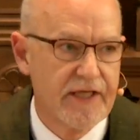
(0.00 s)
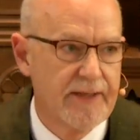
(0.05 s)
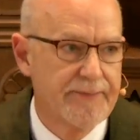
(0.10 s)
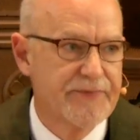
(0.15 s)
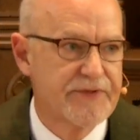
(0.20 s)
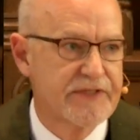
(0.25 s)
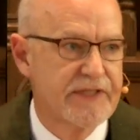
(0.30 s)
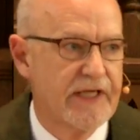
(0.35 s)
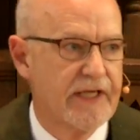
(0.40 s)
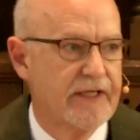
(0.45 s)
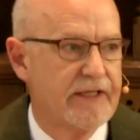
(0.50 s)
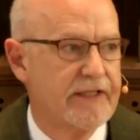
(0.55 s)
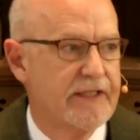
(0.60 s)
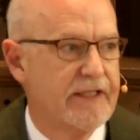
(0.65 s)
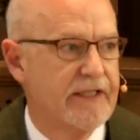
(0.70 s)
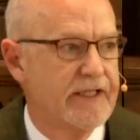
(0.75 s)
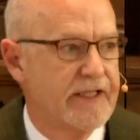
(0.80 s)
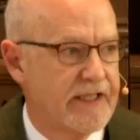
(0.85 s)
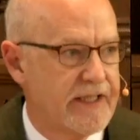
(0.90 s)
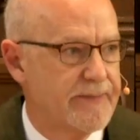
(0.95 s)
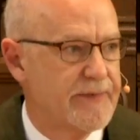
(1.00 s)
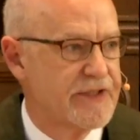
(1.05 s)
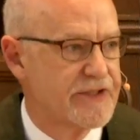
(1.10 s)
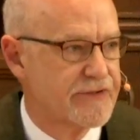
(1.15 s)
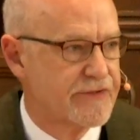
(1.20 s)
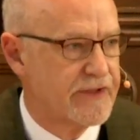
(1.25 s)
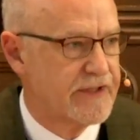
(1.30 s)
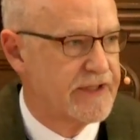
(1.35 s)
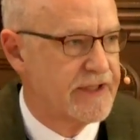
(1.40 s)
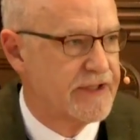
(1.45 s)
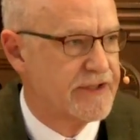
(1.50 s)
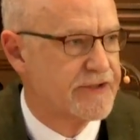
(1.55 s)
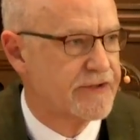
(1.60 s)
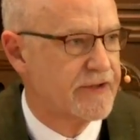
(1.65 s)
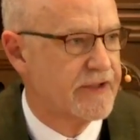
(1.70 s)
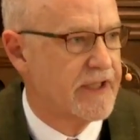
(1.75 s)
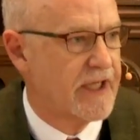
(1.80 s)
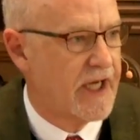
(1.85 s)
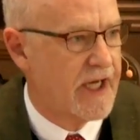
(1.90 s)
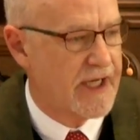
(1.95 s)
upstanding chemistry teacher
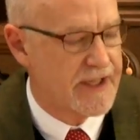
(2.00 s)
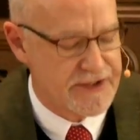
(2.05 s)
in high